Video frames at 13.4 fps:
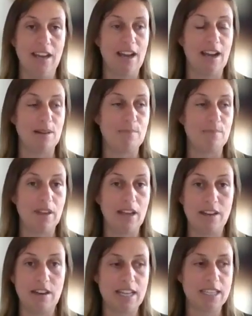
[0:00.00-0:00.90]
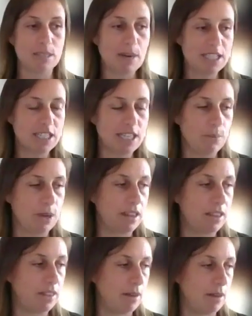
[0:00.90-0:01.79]
And especially
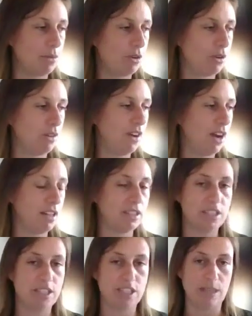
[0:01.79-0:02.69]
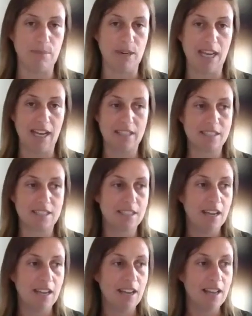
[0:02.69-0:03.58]
with the more advanced
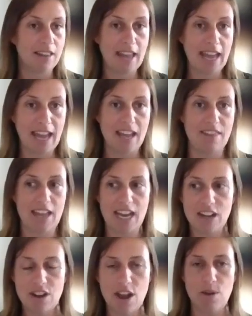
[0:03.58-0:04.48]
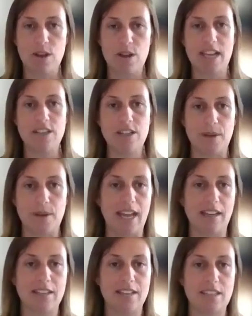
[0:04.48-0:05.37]
gymnasts, they know what they're
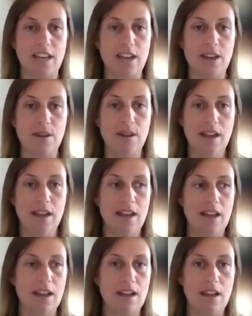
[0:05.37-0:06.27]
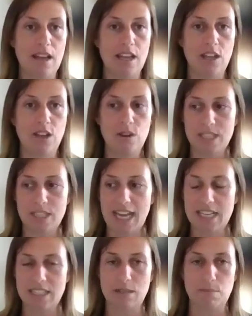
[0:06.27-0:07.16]
doing. So you
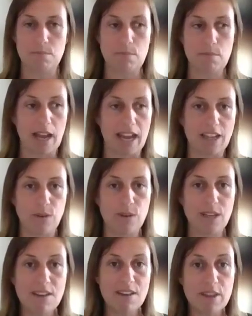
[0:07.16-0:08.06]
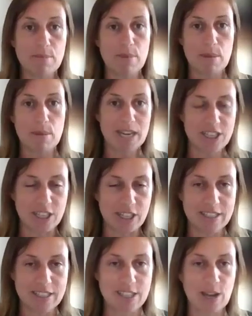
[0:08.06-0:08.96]
say to them, like, you give them
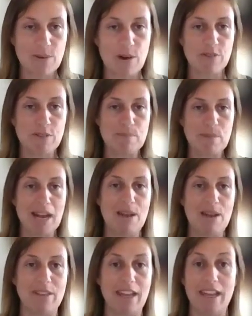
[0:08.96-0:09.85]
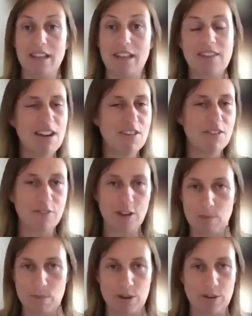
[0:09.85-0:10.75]
permission to go off and play with it. They're
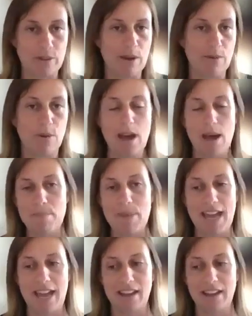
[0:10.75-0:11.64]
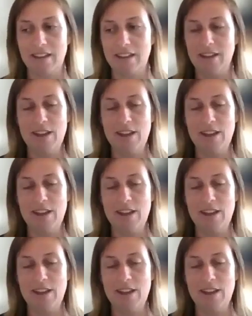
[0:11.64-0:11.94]
phenomenal. They will come back